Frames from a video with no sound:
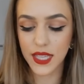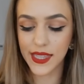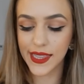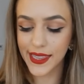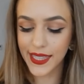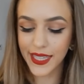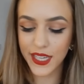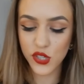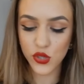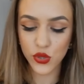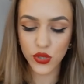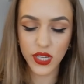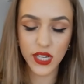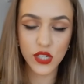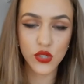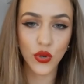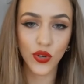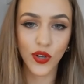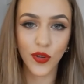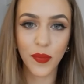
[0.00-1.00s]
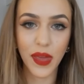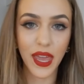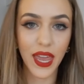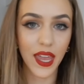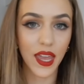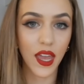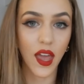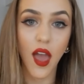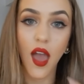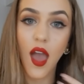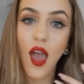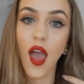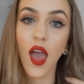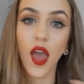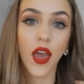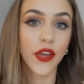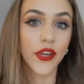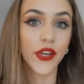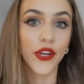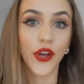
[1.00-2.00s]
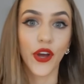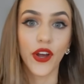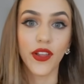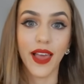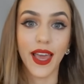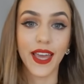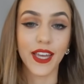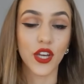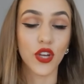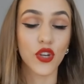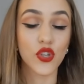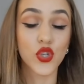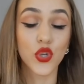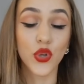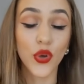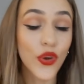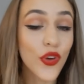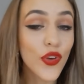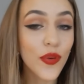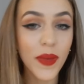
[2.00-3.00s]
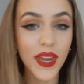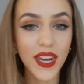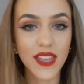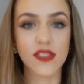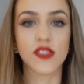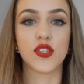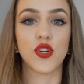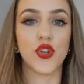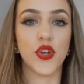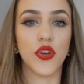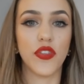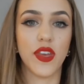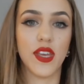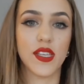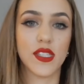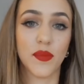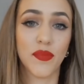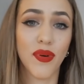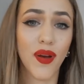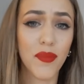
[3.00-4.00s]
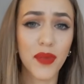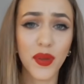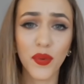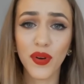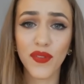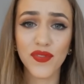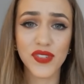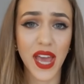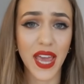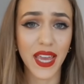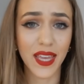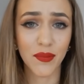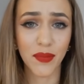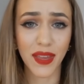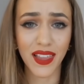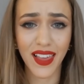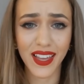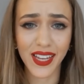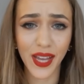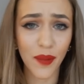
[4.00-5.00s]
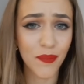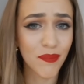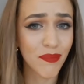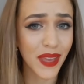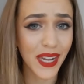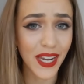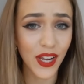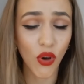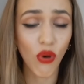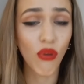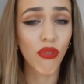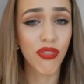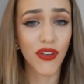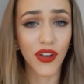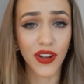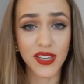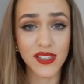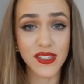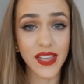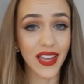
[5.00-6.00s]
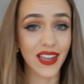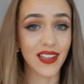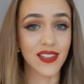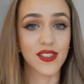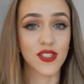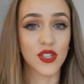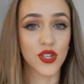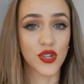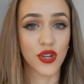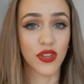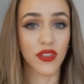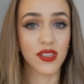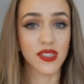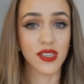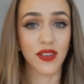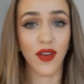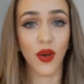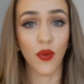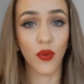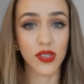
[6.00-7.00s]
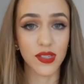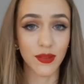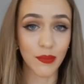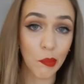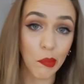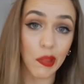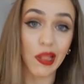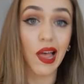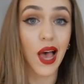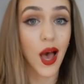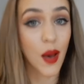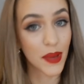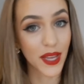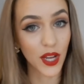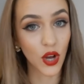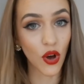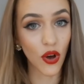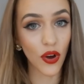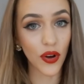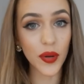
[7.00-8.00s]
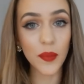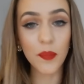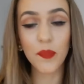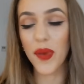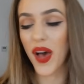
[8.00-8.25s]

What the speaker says: It literally took me, you know, like 2 minutes to do this. It probably would have taken me like a minute or 30 seconds to do this if I wasn't blabbing on.